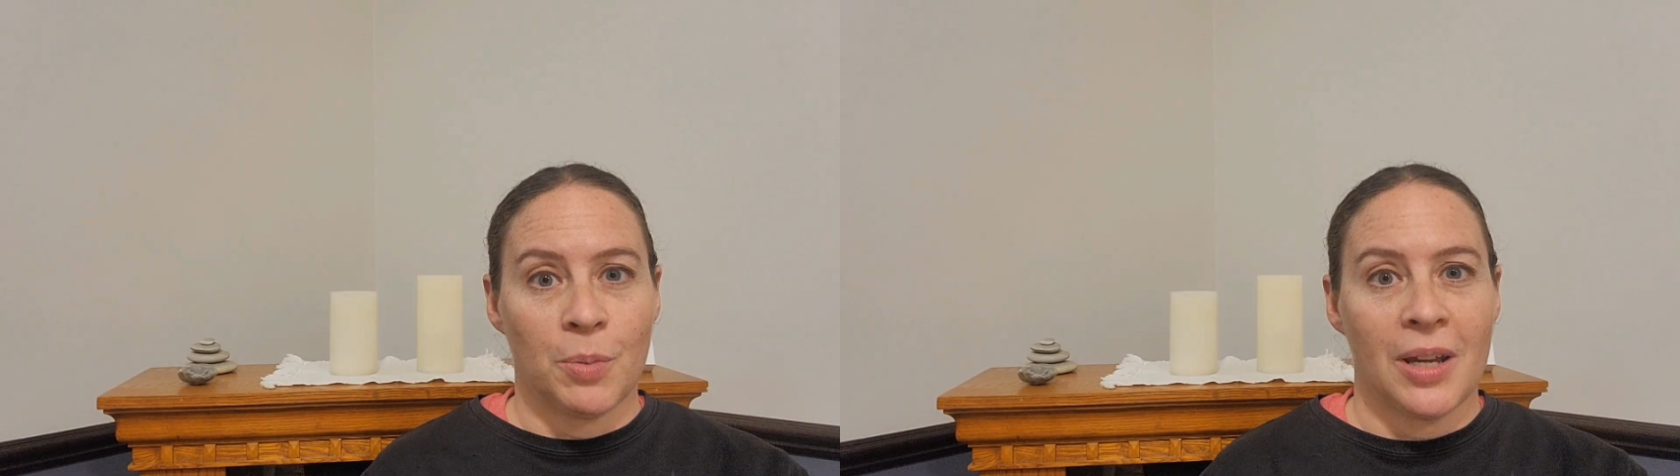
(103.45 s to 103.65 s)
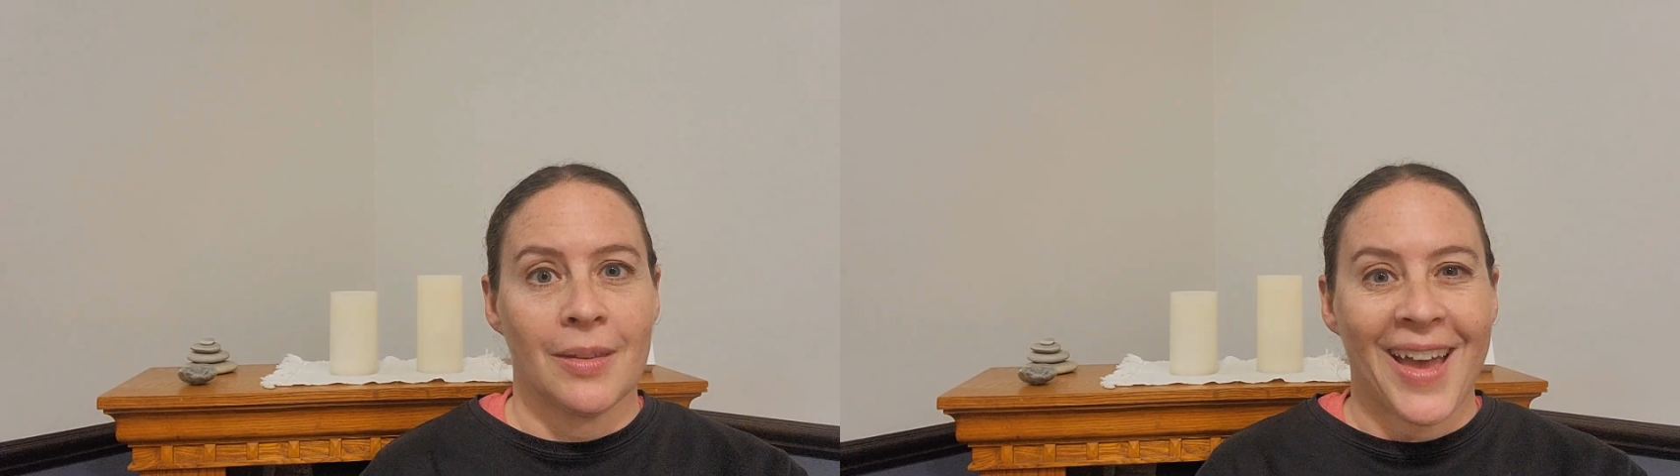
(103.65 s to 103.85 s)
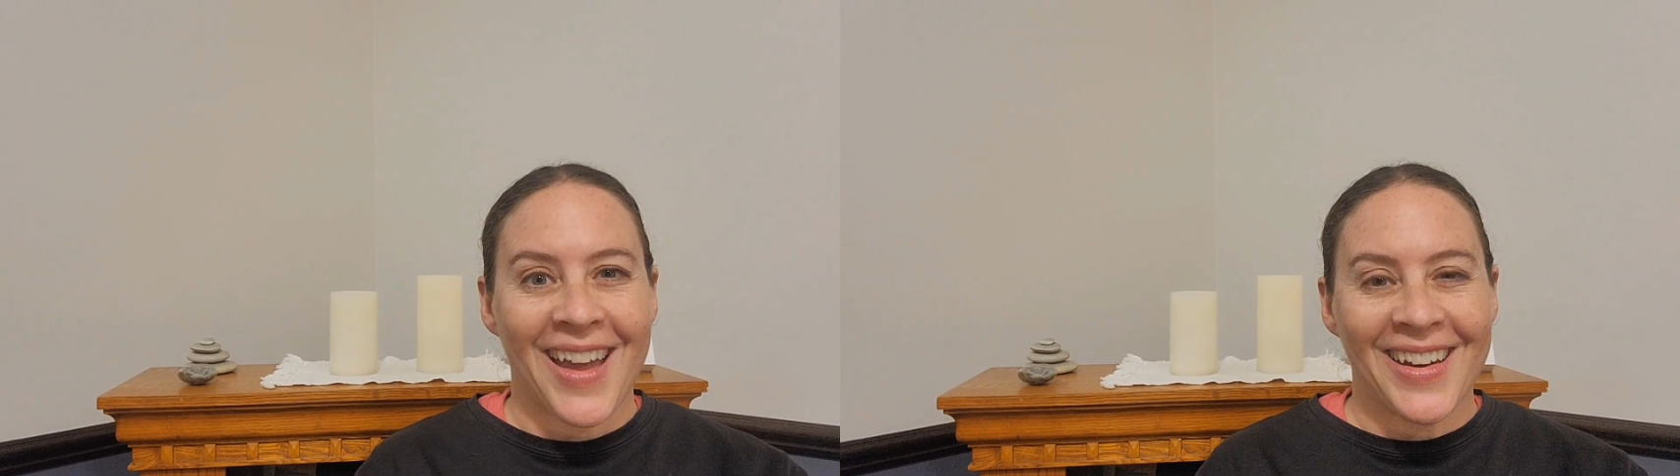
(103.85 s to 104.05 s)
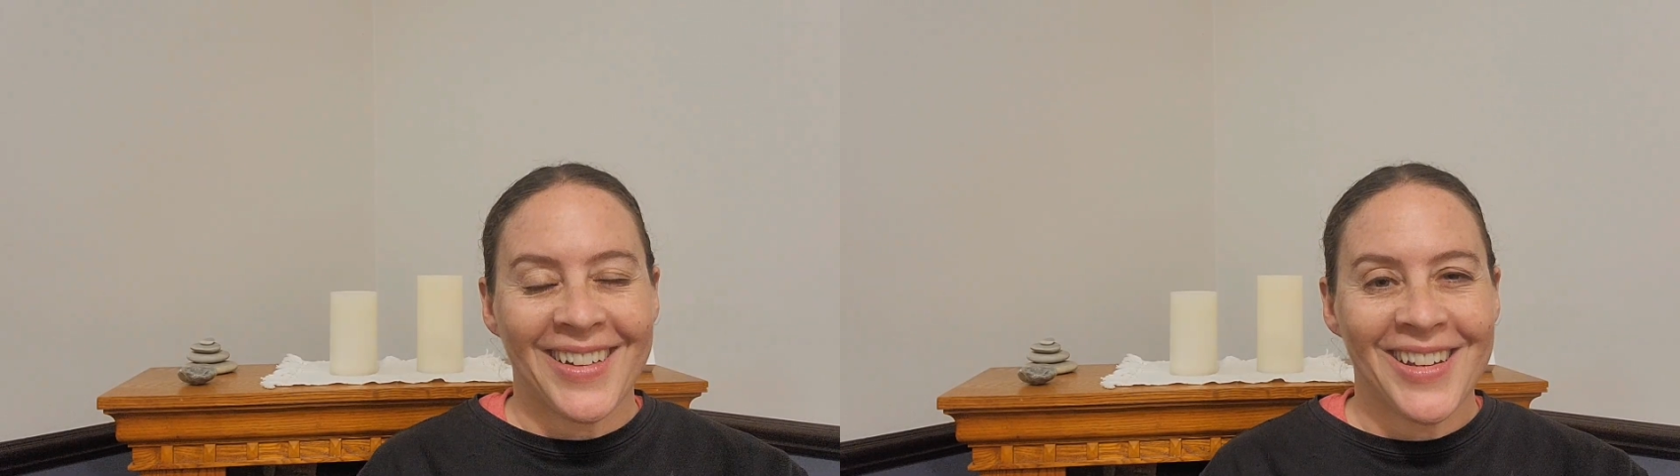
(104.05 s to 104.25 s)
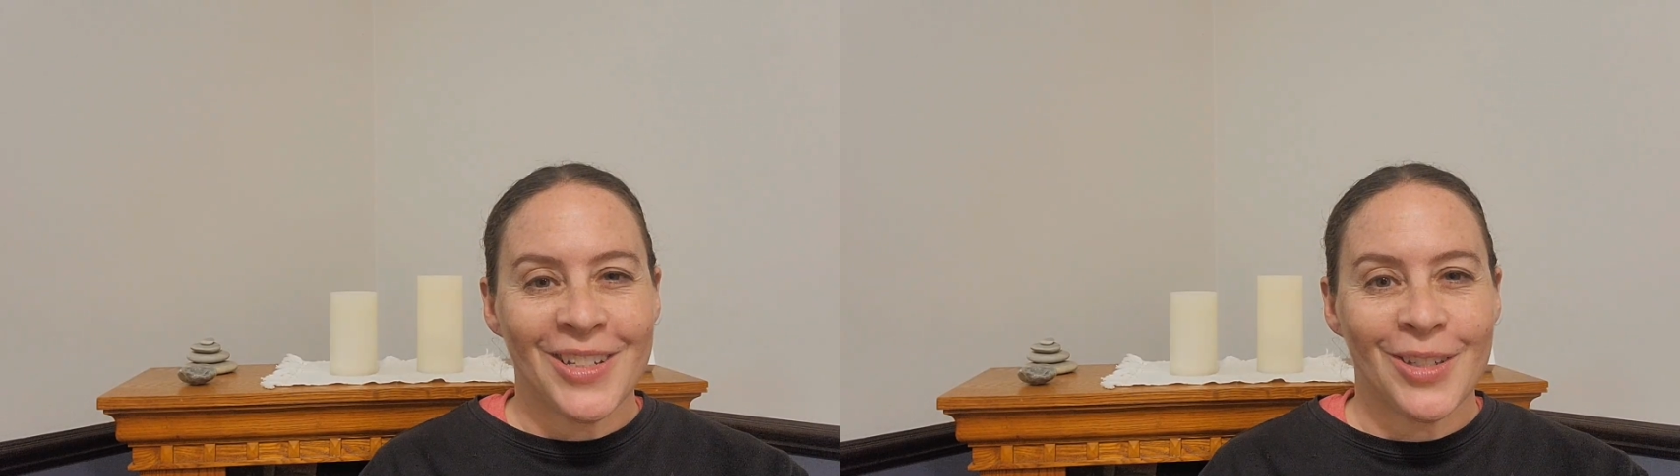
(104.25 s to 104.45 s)
break that.
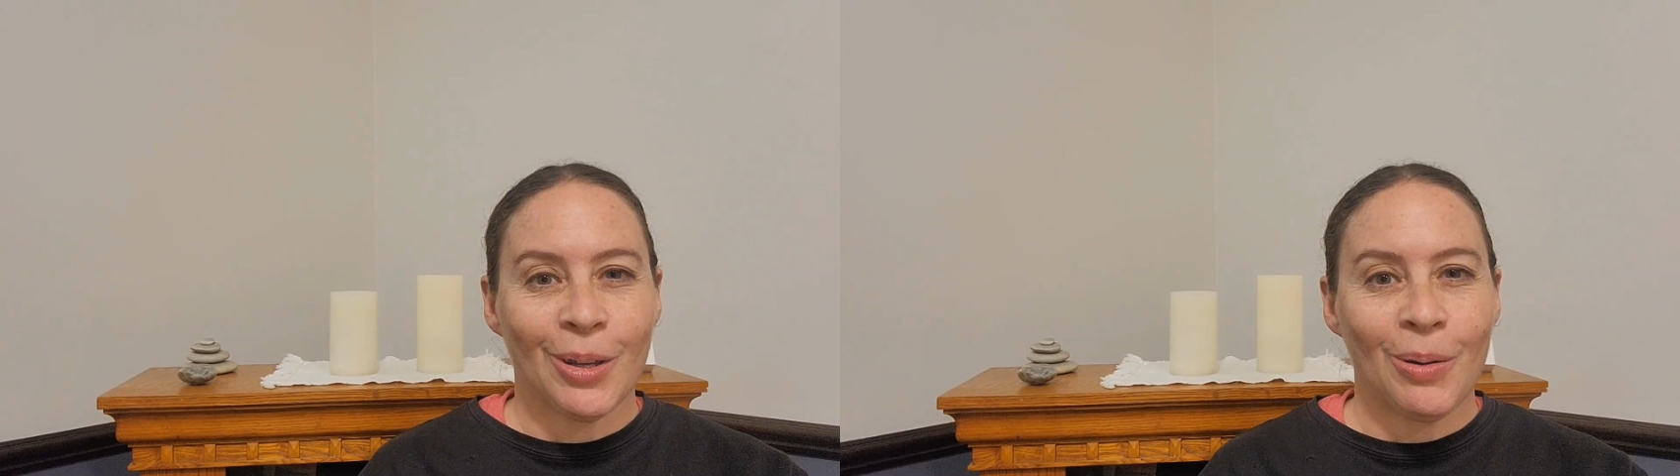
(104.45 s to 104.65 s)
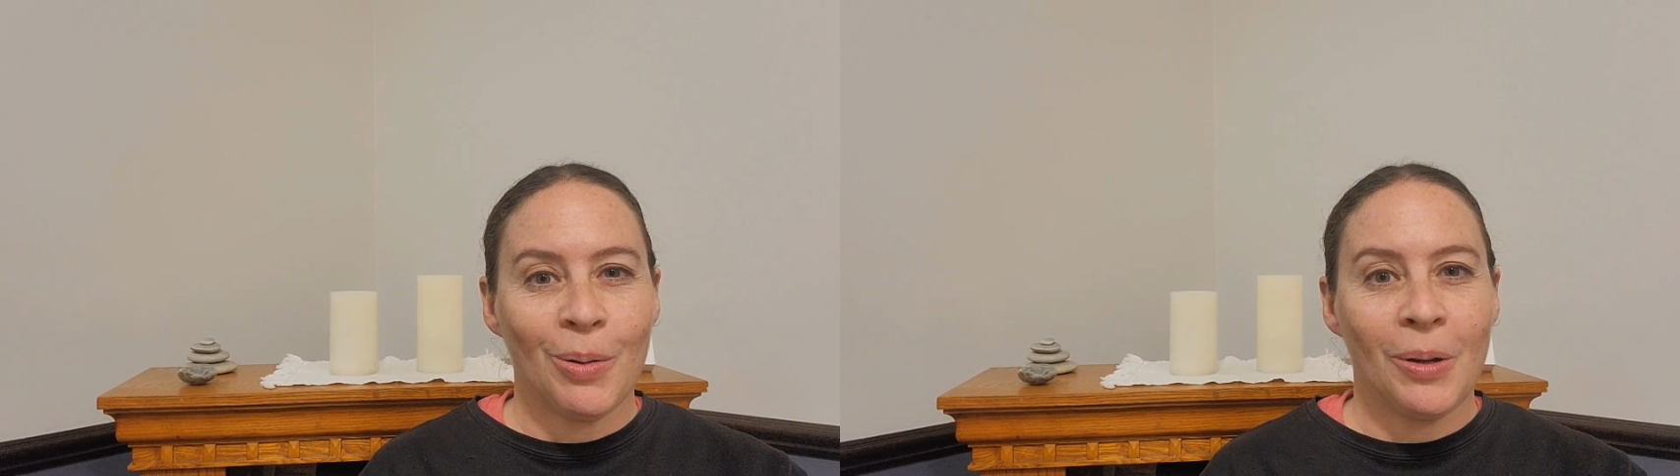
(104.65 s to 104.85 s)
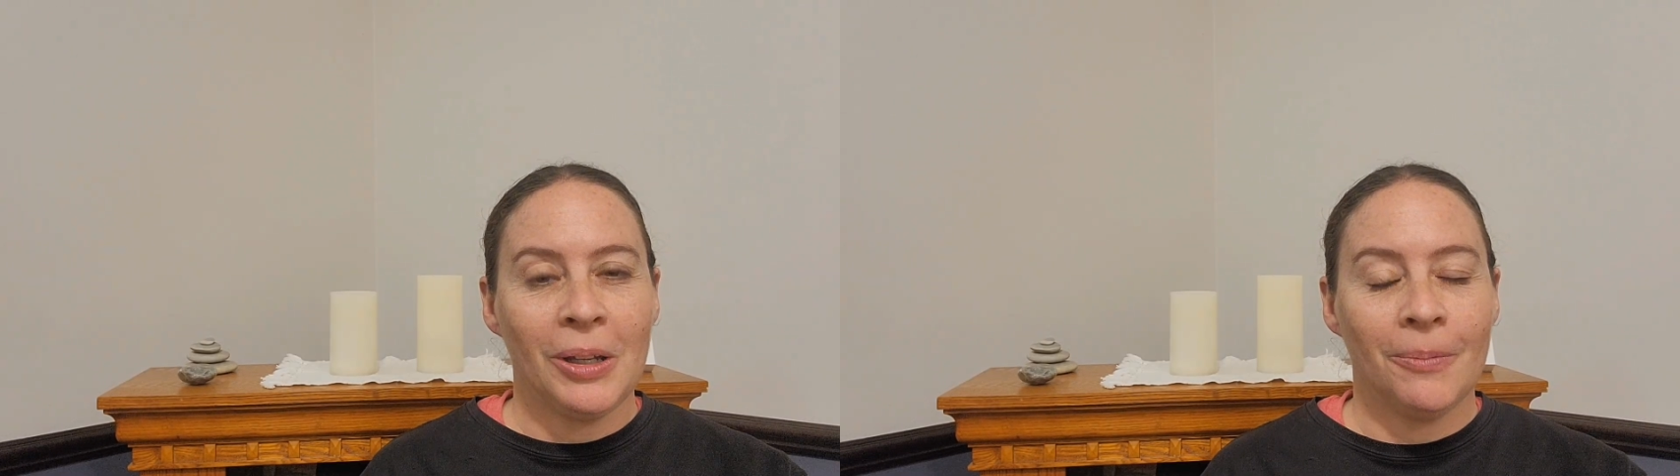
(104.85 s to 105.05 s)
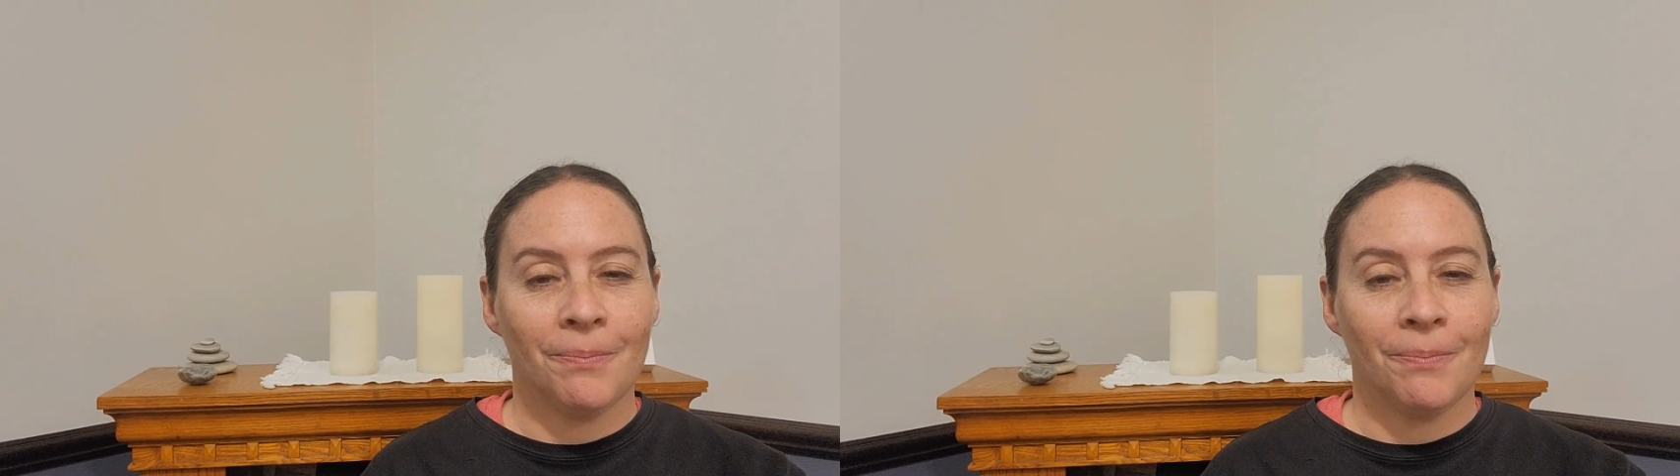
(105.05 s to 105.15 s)
So